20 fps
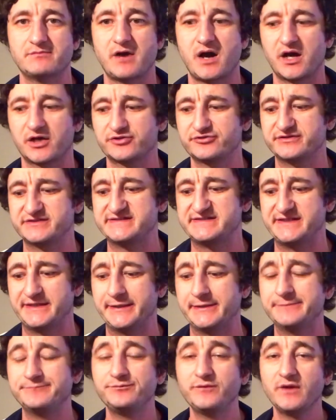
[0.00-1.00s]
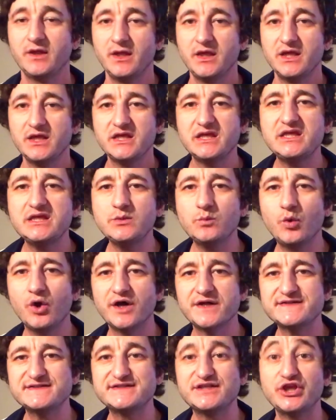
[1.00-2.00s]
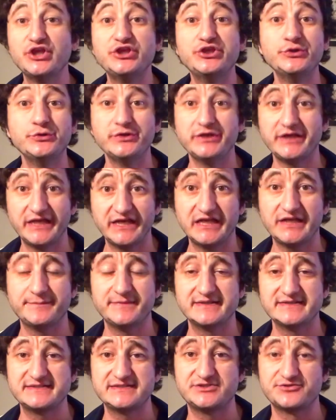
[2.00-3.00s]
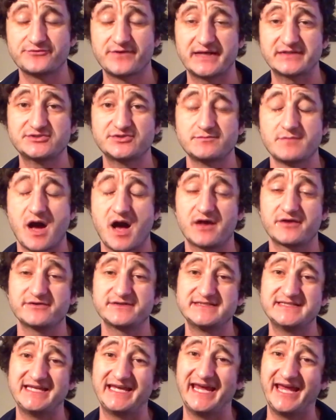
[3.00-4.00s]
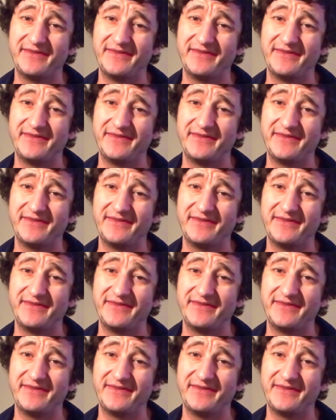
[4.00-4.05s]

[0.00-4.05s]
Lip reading: democracy. He wants unanimous direct democracy,